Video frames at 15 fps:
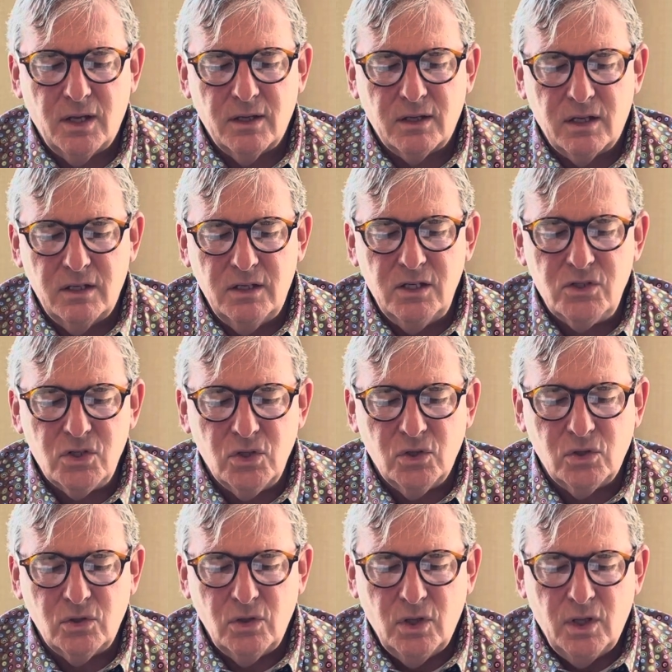
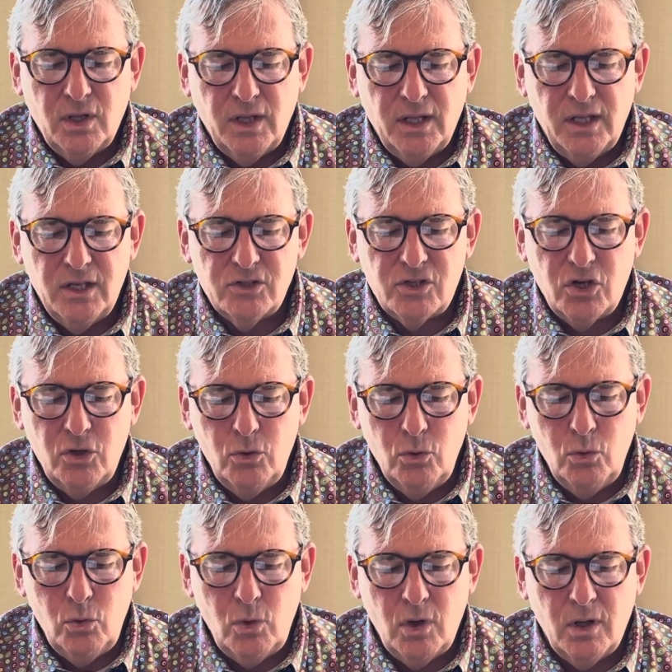conditional is
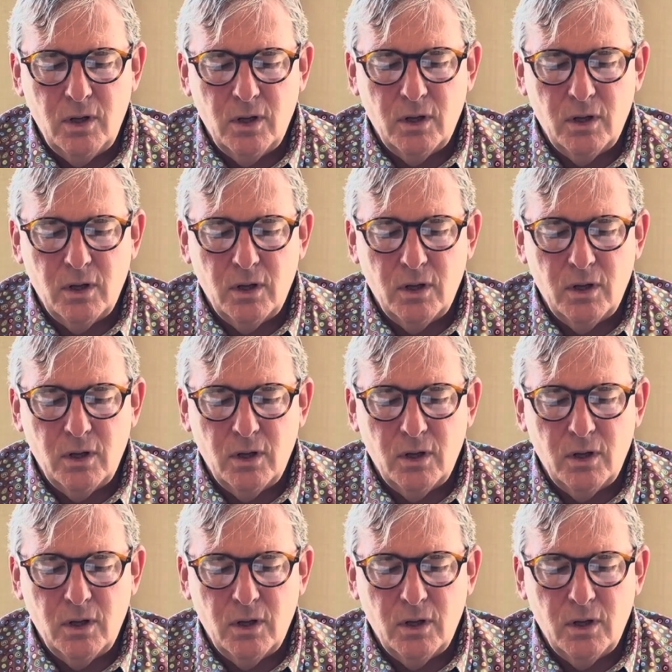who